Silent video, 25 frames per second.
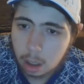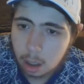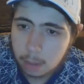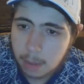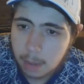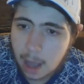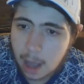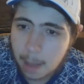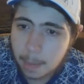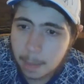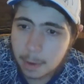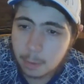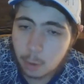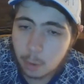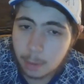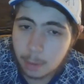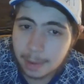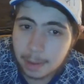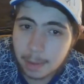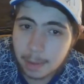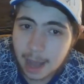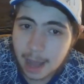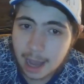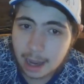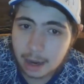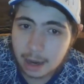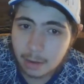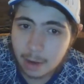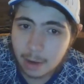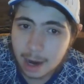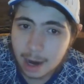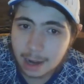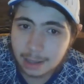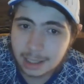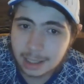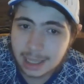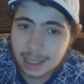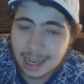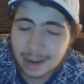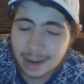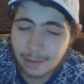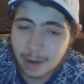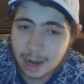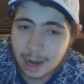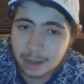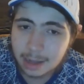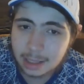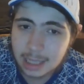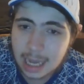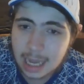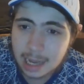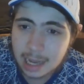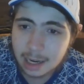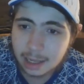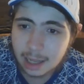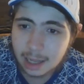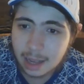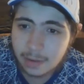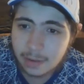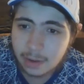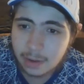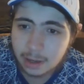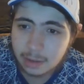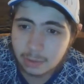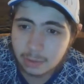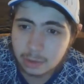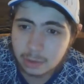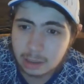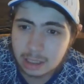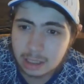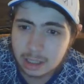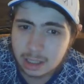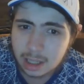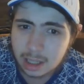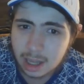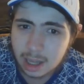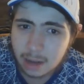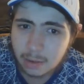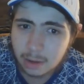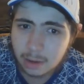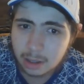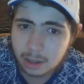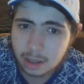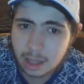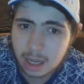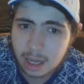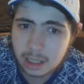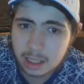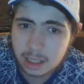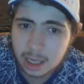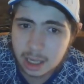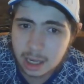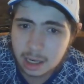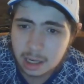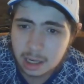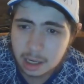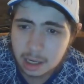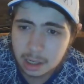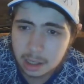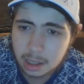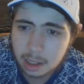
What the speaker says: Pappen will be back around round 10, 11. Isn't that what they said?